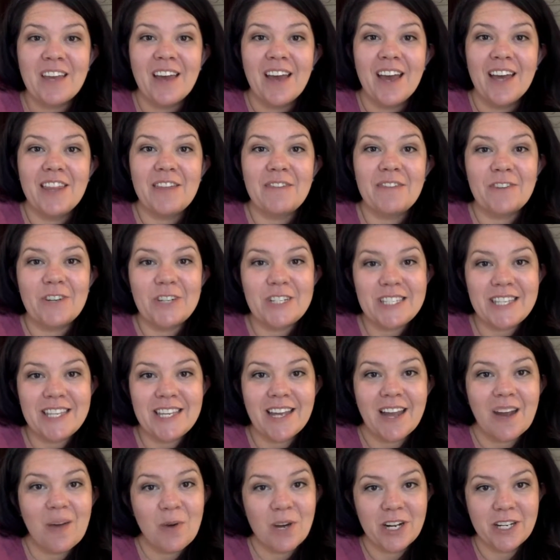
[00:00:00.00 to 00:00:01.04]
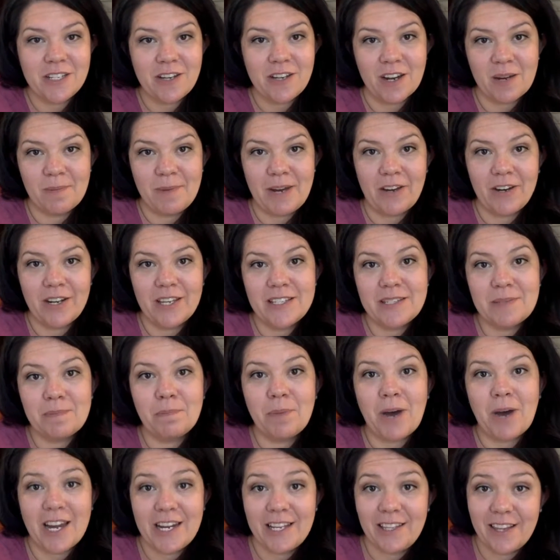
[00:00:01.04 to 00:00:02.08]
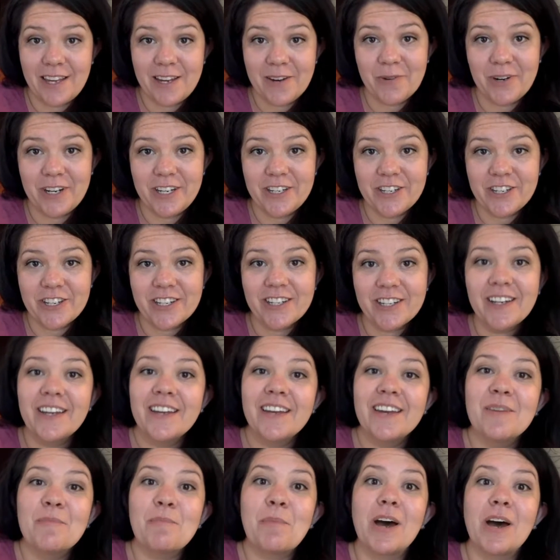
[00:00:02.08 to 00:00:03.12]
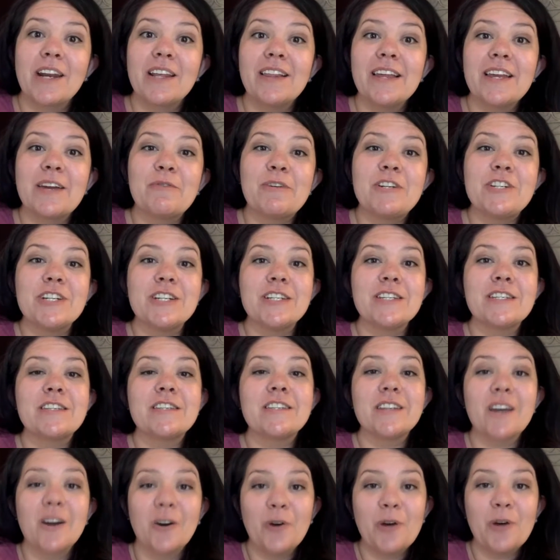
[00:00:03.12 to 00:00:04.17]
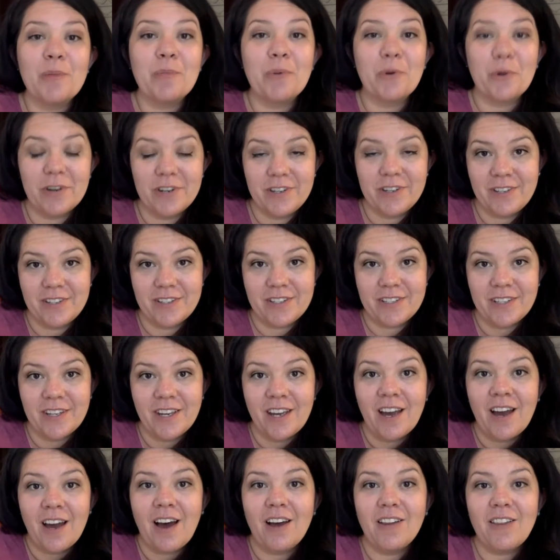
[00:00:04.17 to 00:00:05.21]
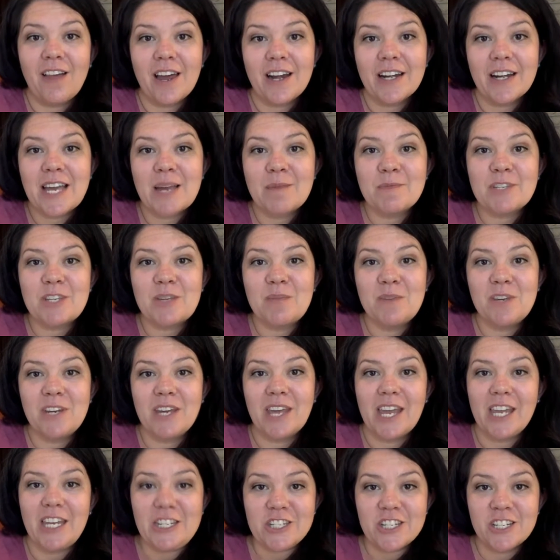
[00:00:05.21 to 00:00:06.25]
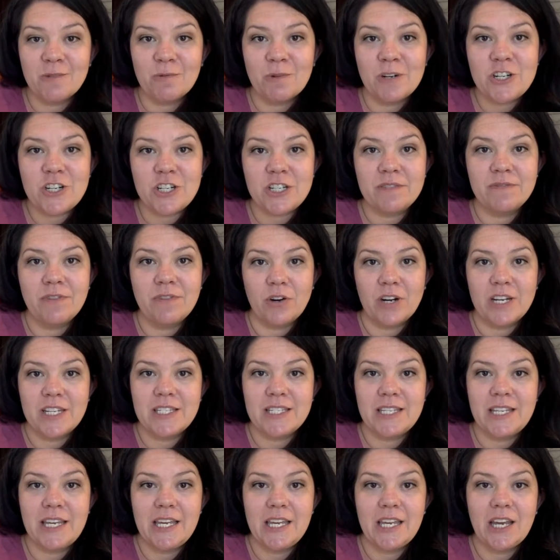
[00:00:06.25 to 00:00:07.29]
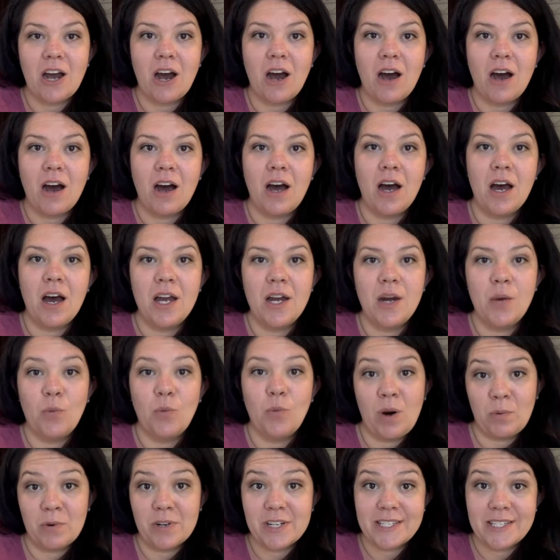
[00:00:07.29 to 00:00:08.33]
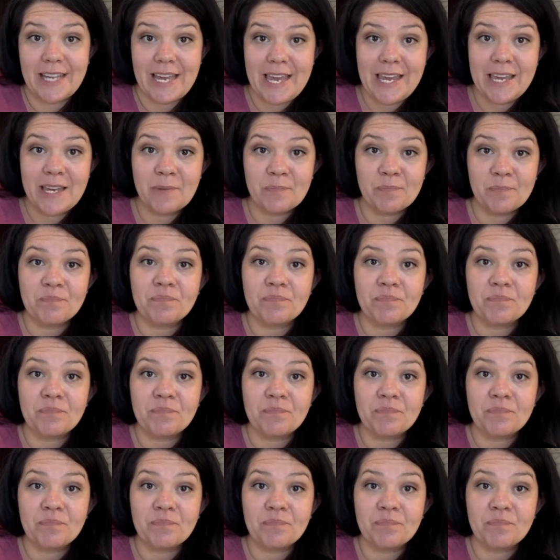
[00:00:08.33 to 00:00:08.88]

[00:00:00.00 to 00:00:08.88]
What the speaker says: And the first thing I want to talk about is body language. Body language is so important. A lot of times, communication, we're just focusing on what we're saying,